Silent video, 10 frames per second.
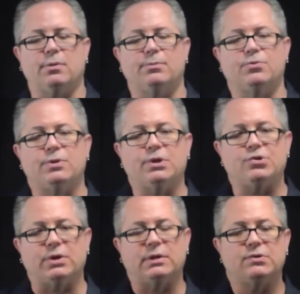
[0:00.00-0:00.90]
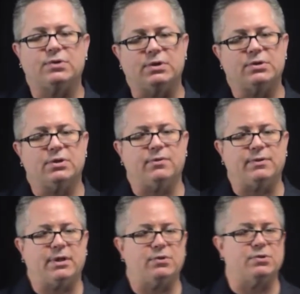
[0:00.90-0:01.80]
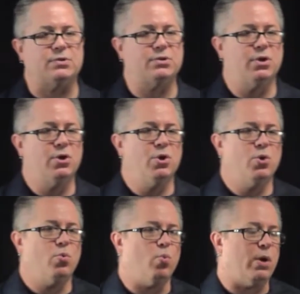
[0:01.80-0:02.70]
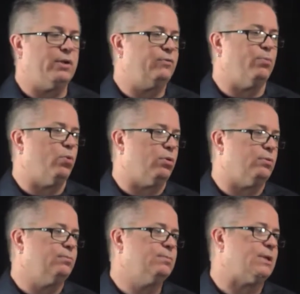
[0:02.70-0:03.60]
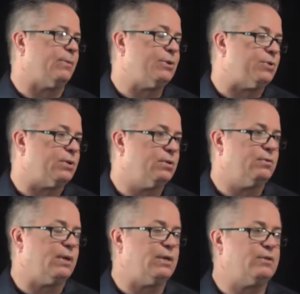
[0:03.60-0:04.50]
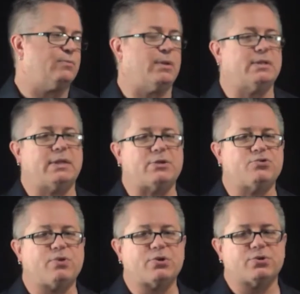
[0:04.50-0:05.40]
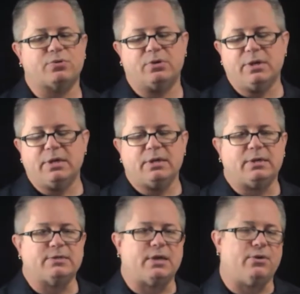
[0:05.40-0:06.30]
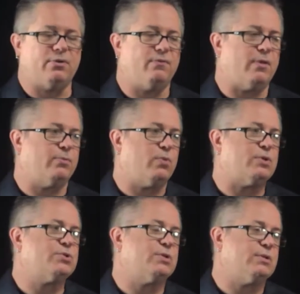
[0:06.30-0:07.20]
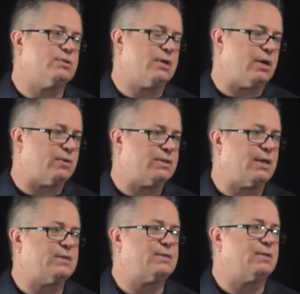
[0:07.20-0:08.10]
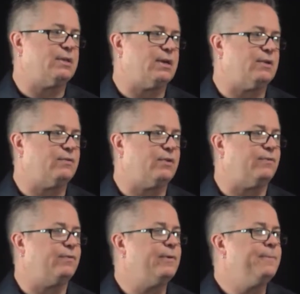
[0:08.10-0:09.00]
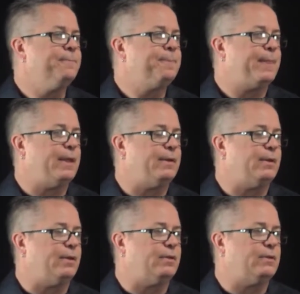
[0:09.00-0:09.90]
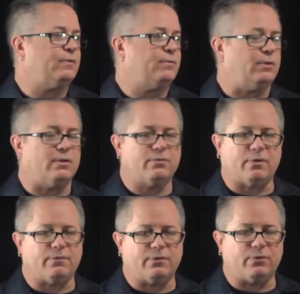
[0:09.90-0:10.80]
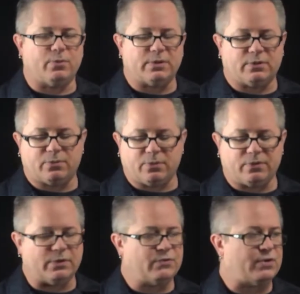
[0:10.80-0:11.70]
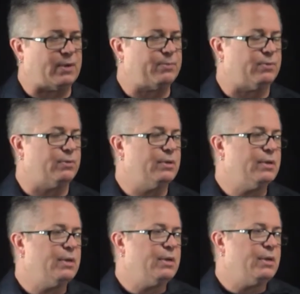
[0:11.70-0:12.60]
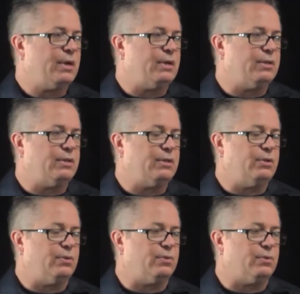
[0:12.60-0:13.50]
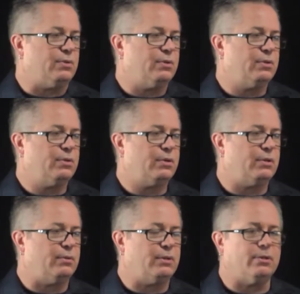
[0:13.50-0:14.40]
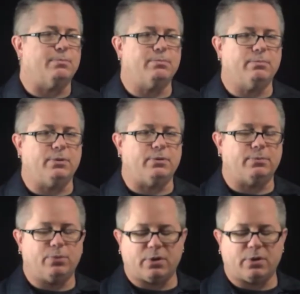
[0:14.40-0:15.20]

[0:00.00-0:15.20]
traditions in the study of intelligence. One is more psychometric, right? It's about the test structure, it's how to develop questions, how to test it, that kind of stuff. And this, it's obviously what is in this chapter. And in the book I